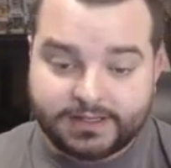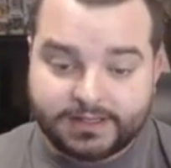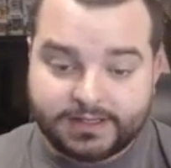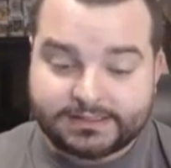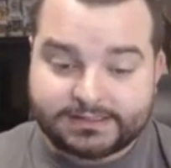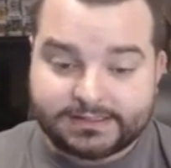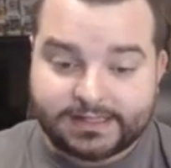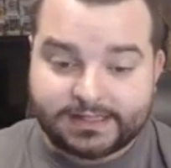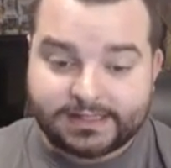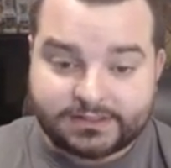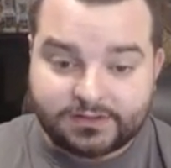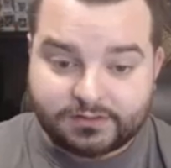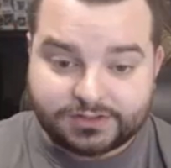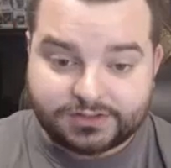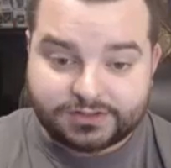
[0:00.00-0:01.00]
This is a nice
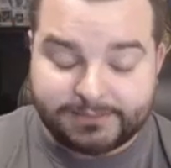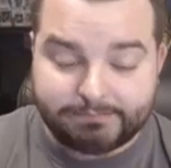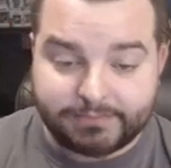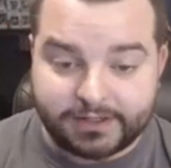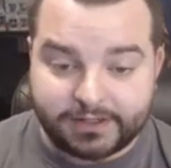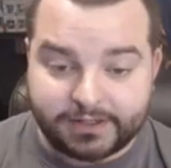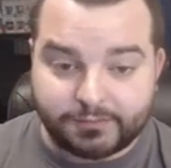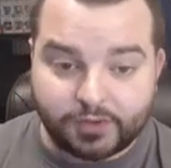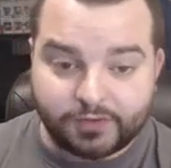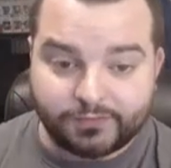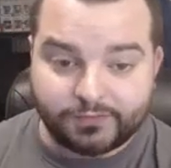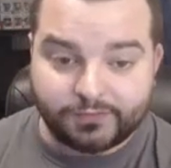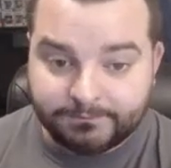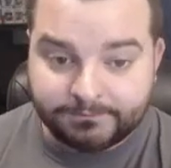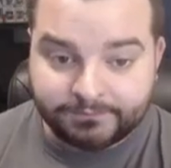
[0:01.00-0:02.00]
little cheap bit of
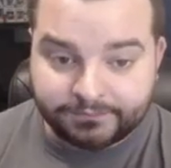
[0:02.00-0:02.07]
removal.